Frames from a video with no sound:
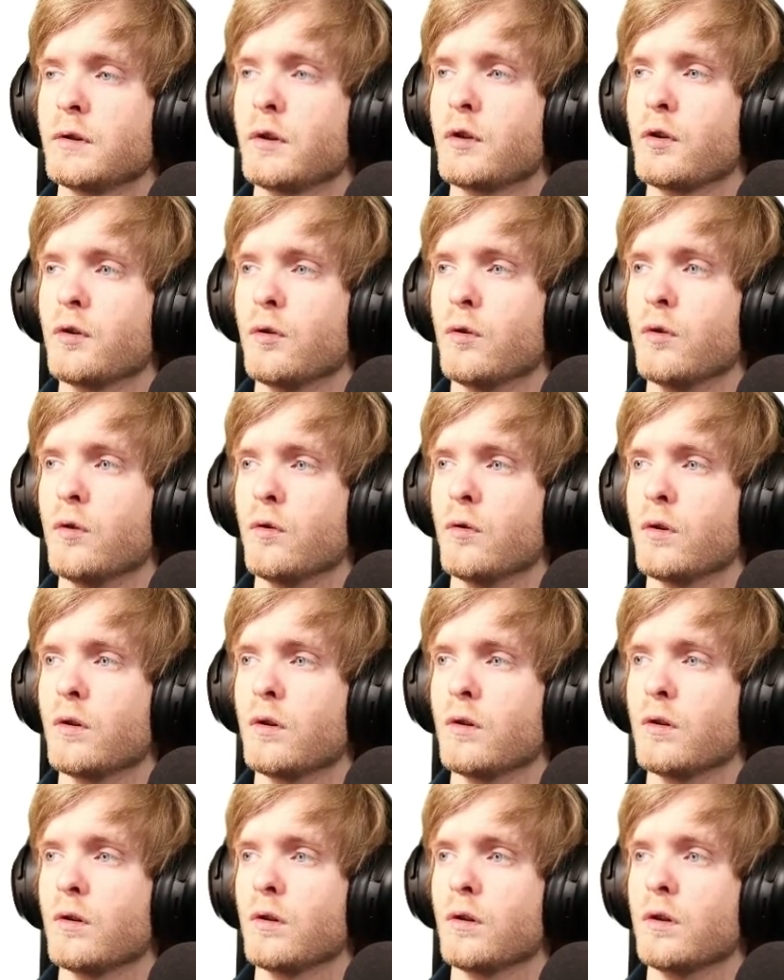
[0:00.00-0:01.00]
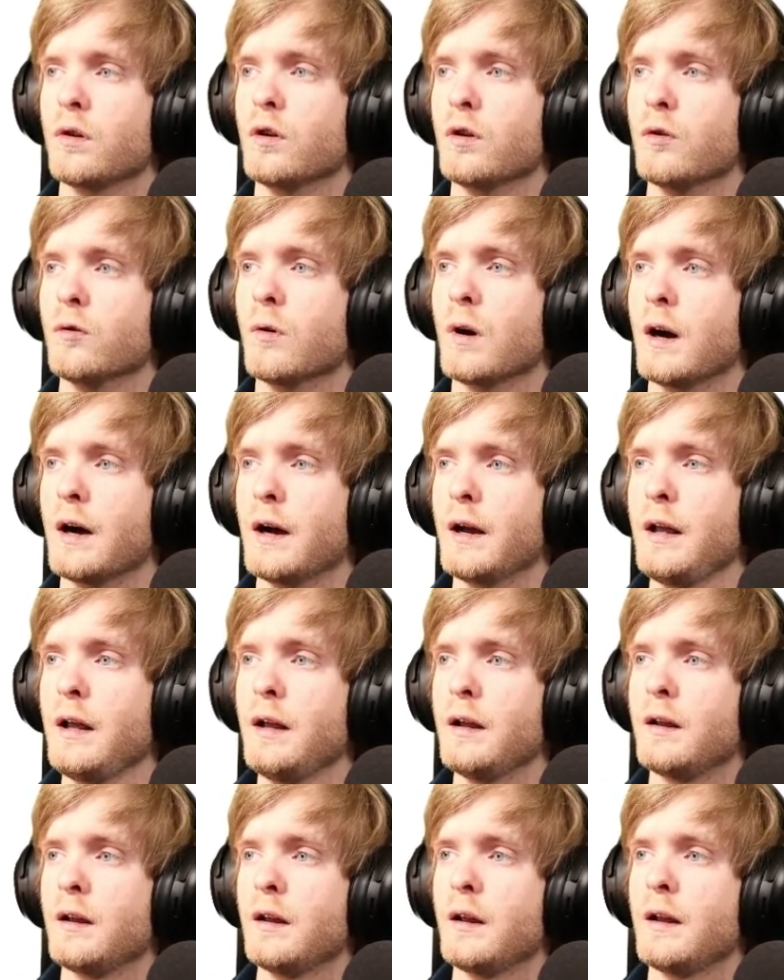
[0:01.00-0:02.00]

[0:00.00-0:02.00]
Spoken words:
to UI,